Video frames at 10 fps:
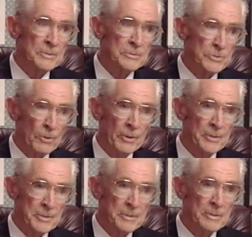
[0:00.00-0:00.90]

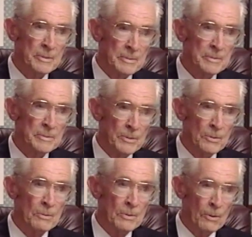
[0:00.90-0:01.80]
storage,
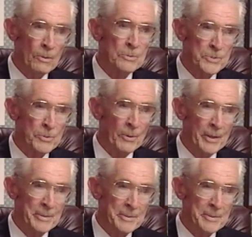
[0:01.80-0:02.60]
no old storage.